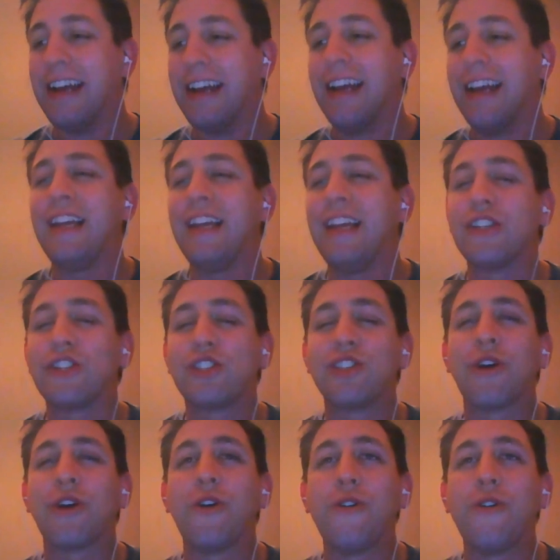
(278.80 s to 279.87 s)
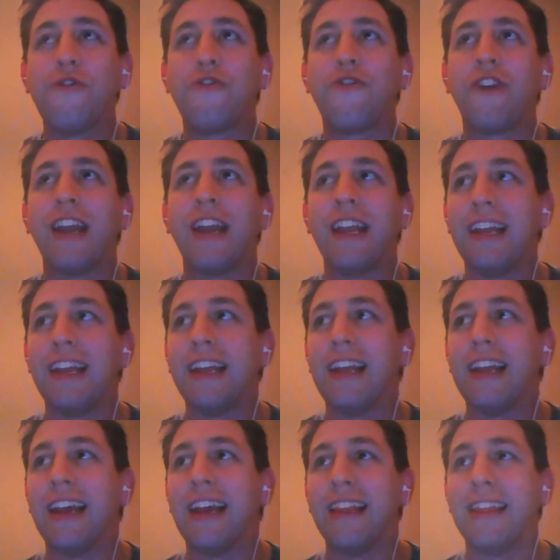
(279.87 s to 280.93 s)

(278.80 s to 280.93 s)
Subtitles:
He is so funny in